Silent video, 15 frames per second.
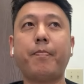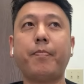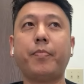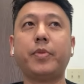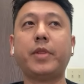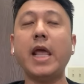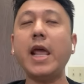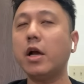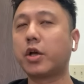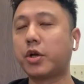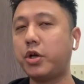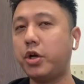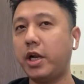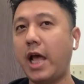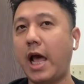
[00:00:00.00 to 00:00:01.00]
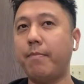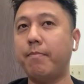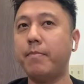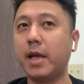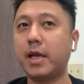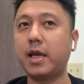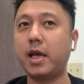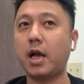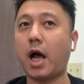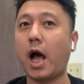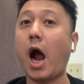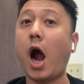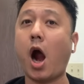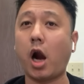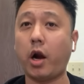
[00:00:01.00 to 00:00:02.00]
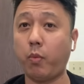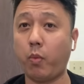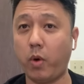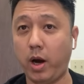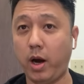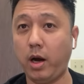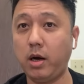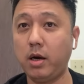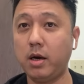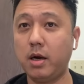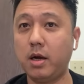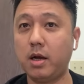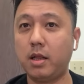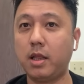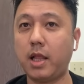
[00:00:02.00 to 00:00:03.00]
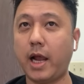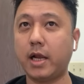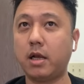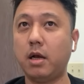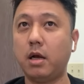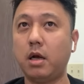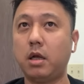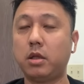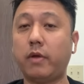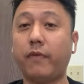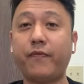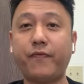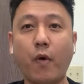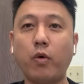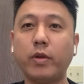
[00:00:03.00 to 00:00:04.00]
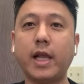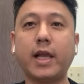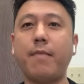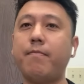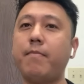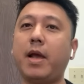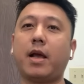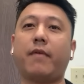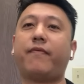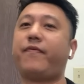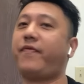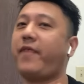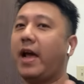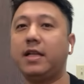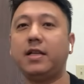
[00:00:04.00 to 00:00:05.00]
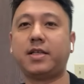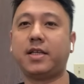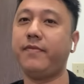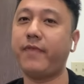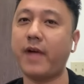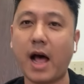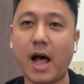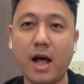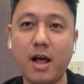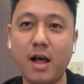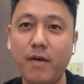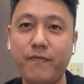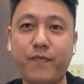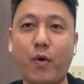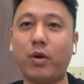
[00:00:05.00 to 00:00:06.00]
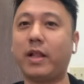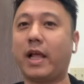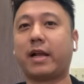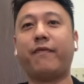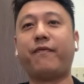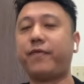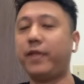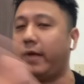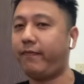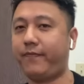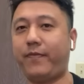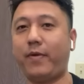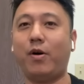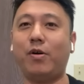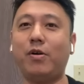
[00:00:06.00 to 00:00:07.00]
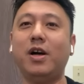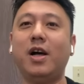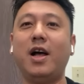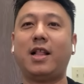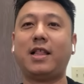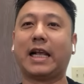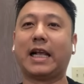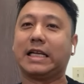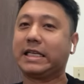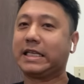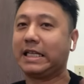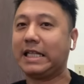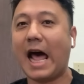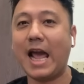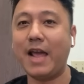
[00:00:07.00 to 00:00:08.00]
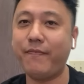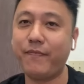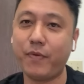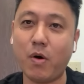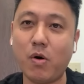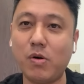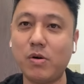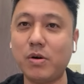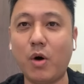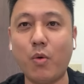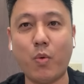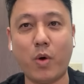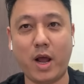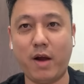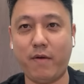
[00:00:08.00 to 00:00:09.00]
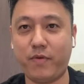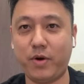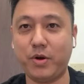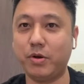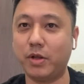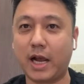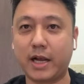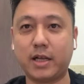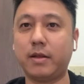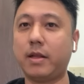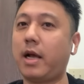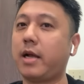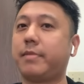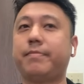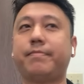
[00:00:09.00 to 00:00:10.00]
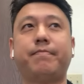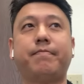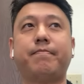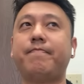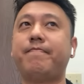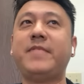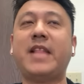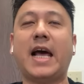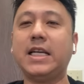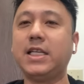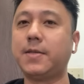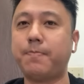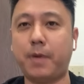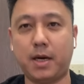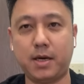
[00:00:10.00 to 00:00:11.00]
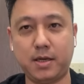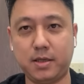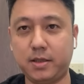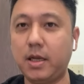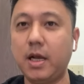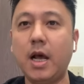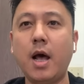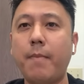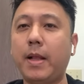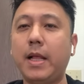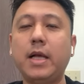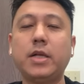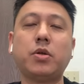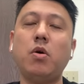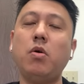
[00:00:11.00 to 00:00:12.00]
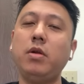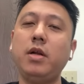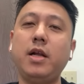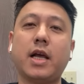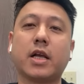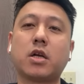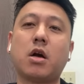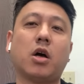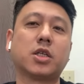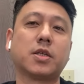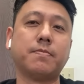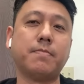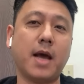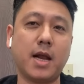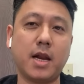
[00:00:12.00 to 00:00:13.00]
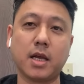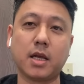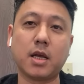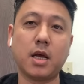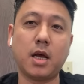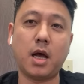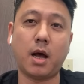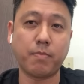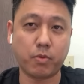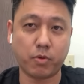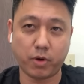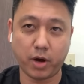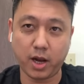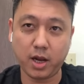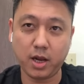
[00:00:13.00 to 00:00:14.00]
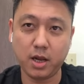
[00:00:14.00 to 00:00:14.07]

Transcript: They are good at making a hardware. Like the phone, they can make a fancy phone, like a flip phone, like a slide phone, or whatever you like nice buttons. But it's only like cosmetic upgrade.